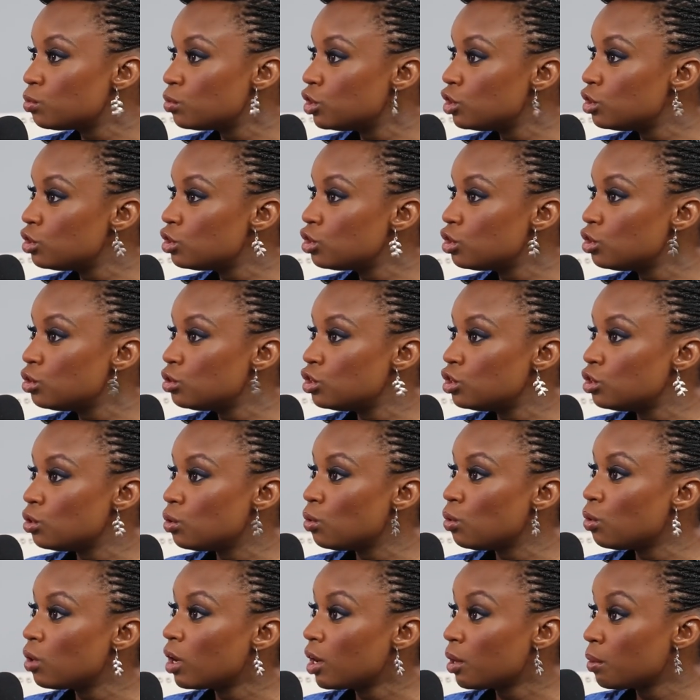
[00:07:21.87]
Would you choose
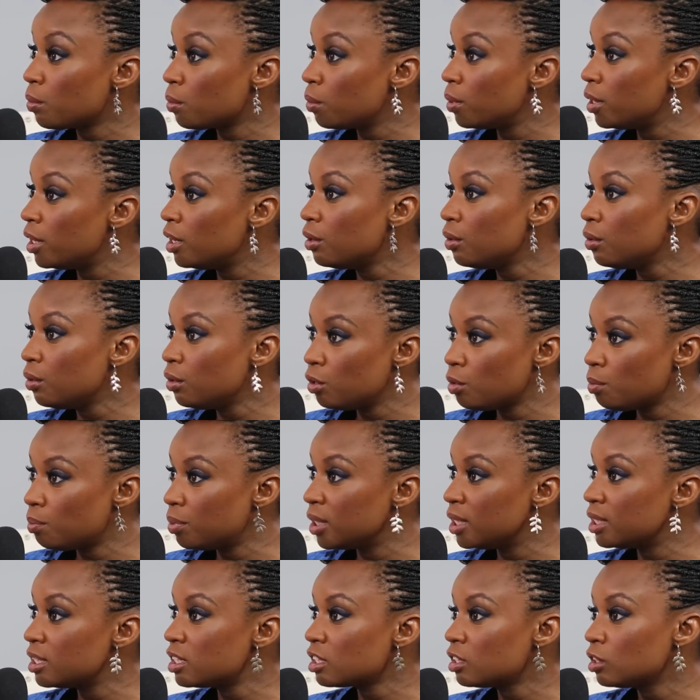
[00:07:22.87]
your career, your
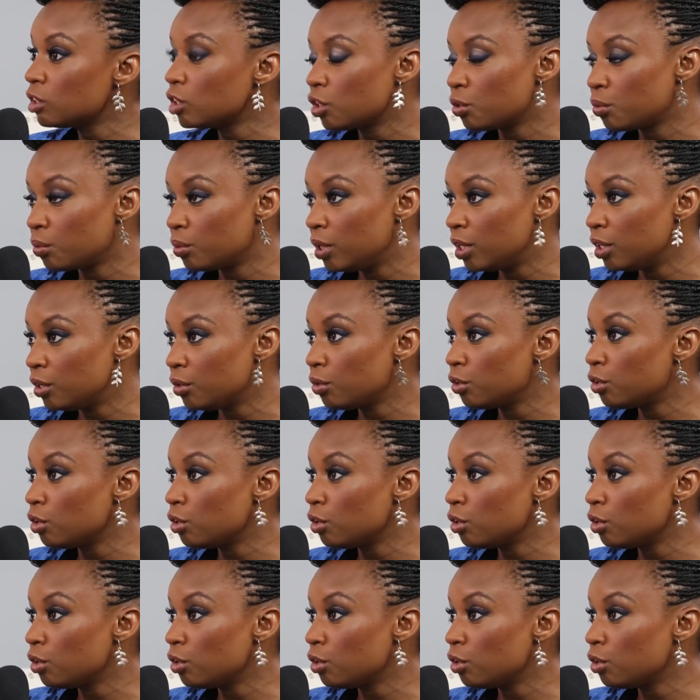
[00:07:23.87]
political career,